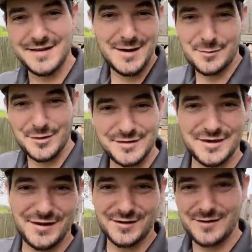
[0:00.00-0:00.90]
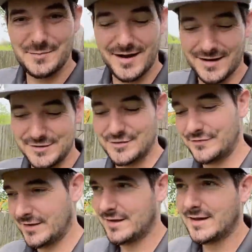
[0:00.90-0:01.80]
neighborhood dog right behind
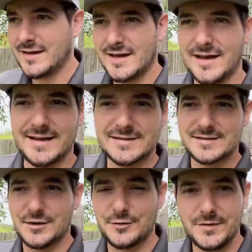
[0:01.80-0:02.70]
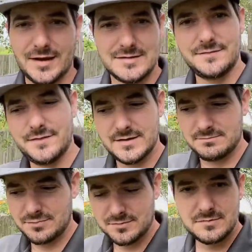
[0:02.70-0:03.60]
you. So yeah, definitely
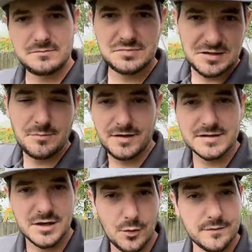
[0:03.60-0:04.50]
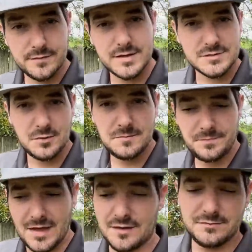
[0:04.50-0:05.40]
some things going for this
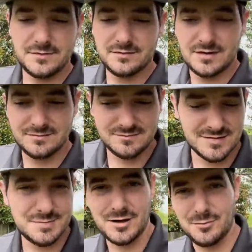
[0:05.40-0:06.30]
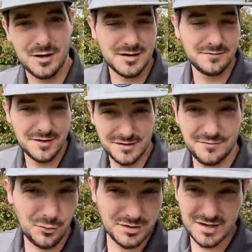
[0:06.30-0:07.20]
one. It's been on the market for I think
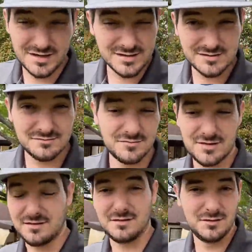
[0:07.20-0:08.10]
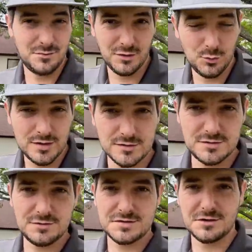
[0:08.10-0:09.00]
4 days, within a week or
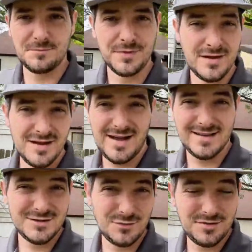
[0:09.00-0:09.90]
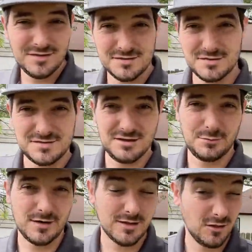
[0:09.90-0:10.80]
two. So I don't think this will stay on the
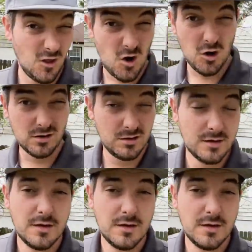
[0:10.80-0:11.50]
market long